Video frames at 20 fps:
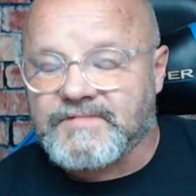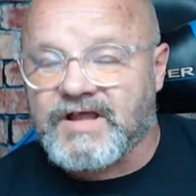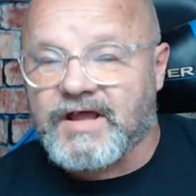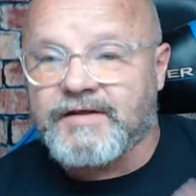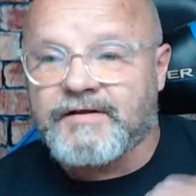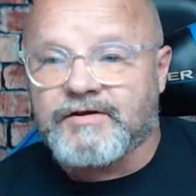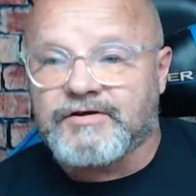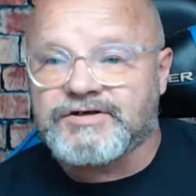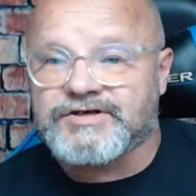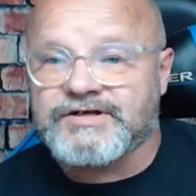
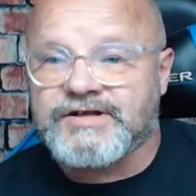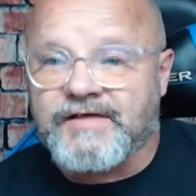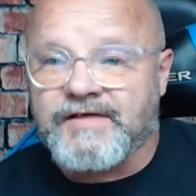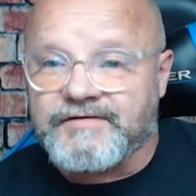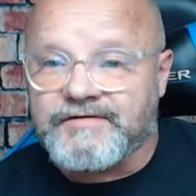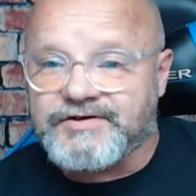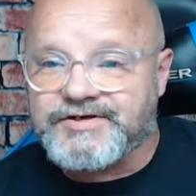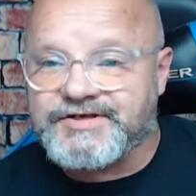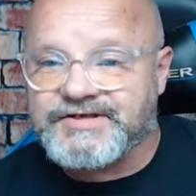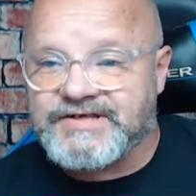and there's
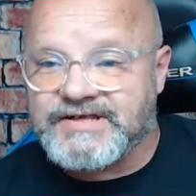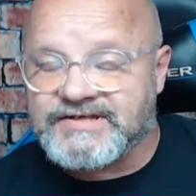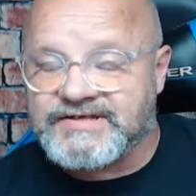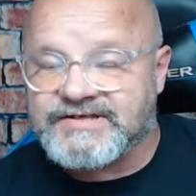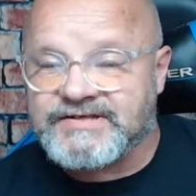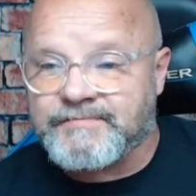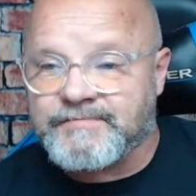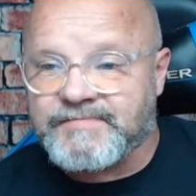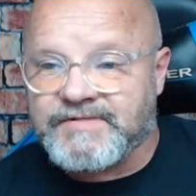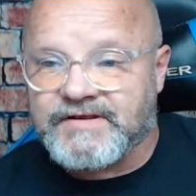another
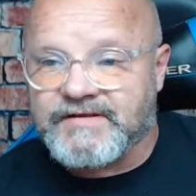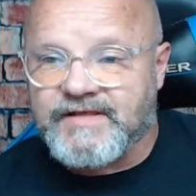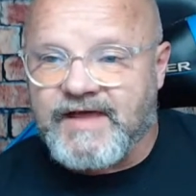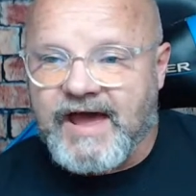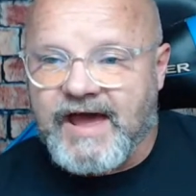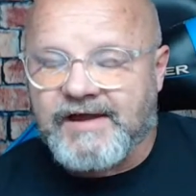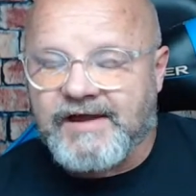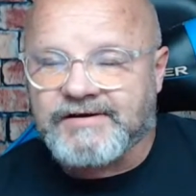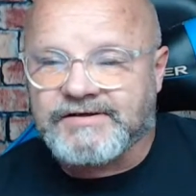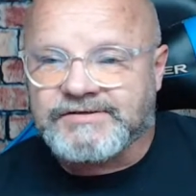system to
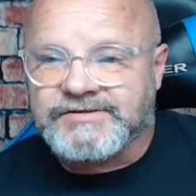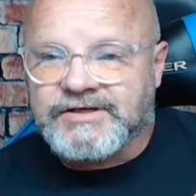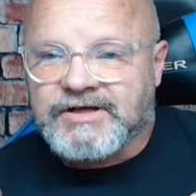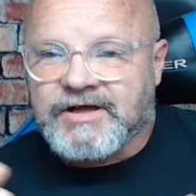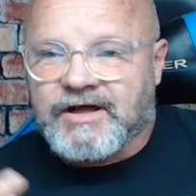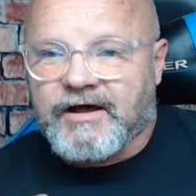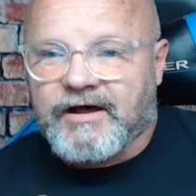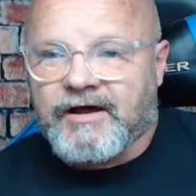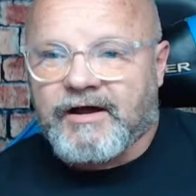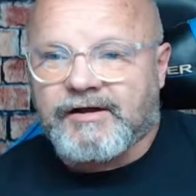that.
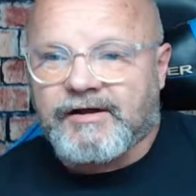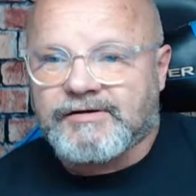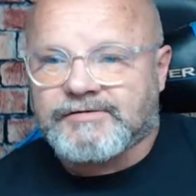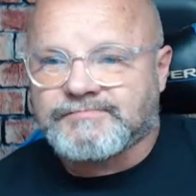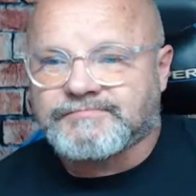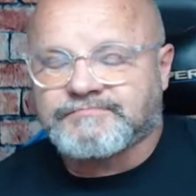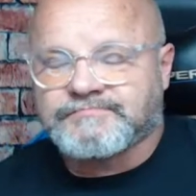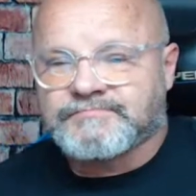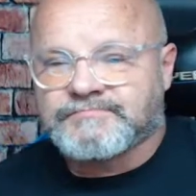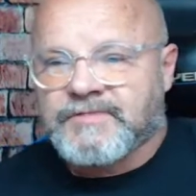
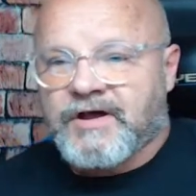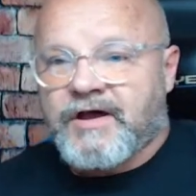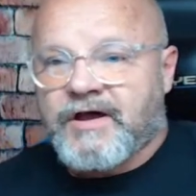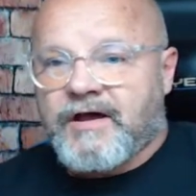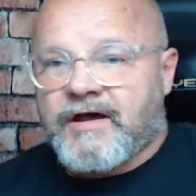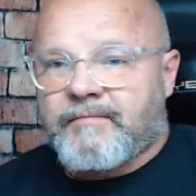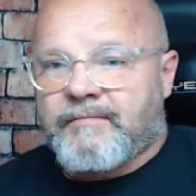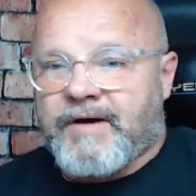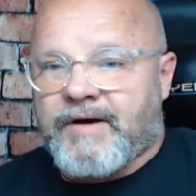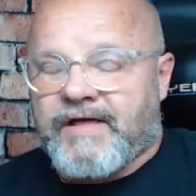Um,
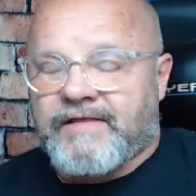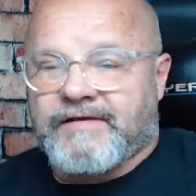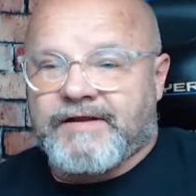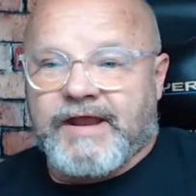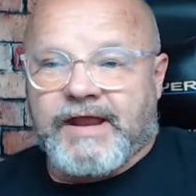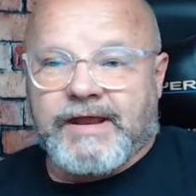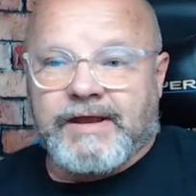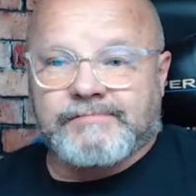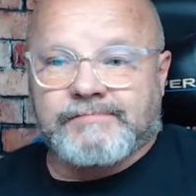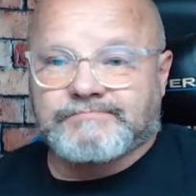by
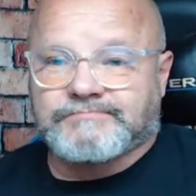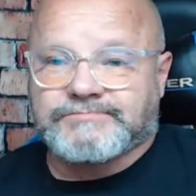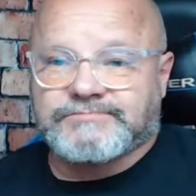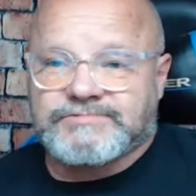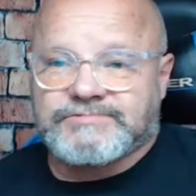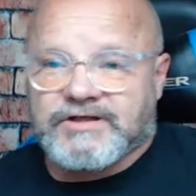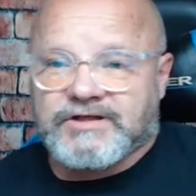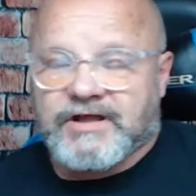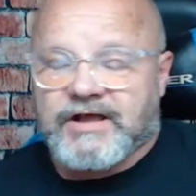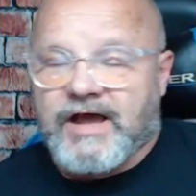
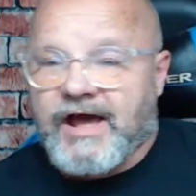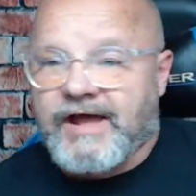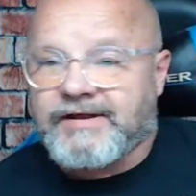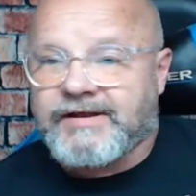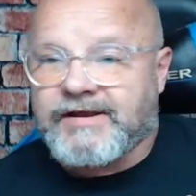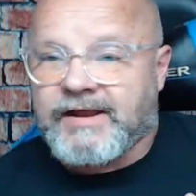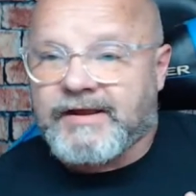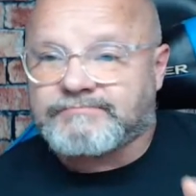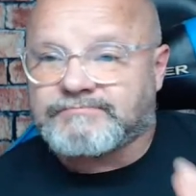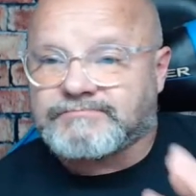the guy
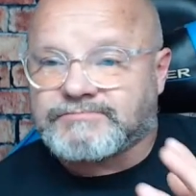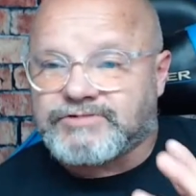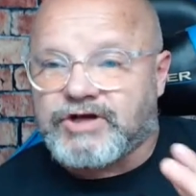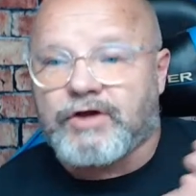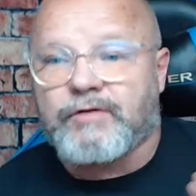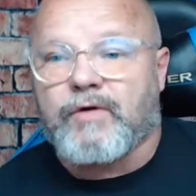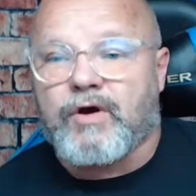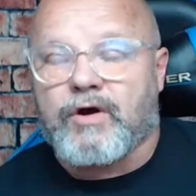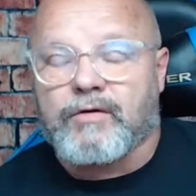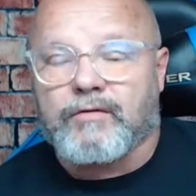named
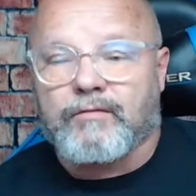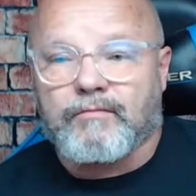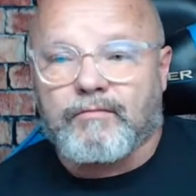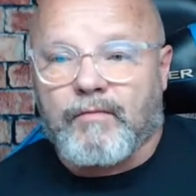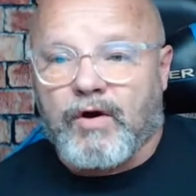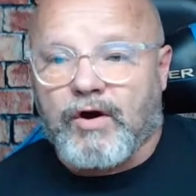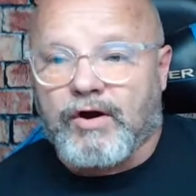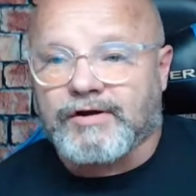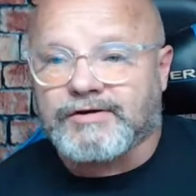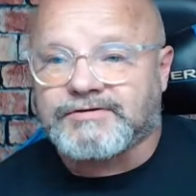Omar
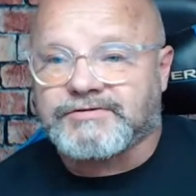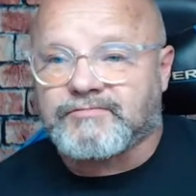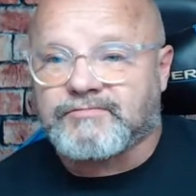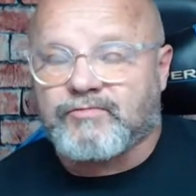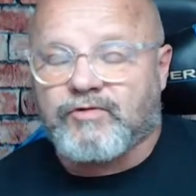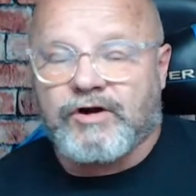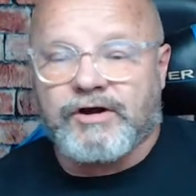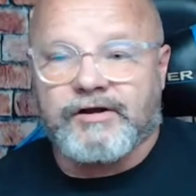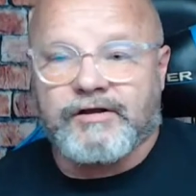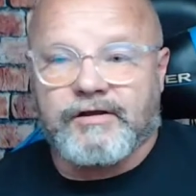Martin,
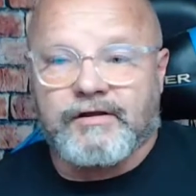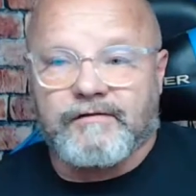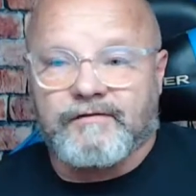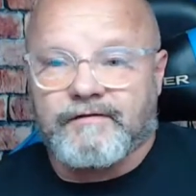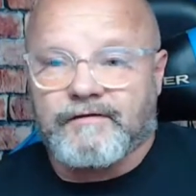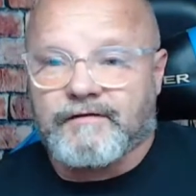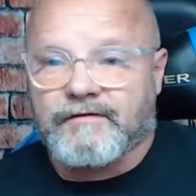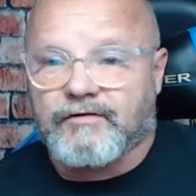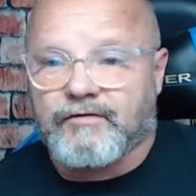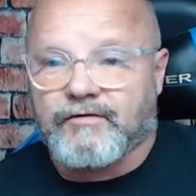one of the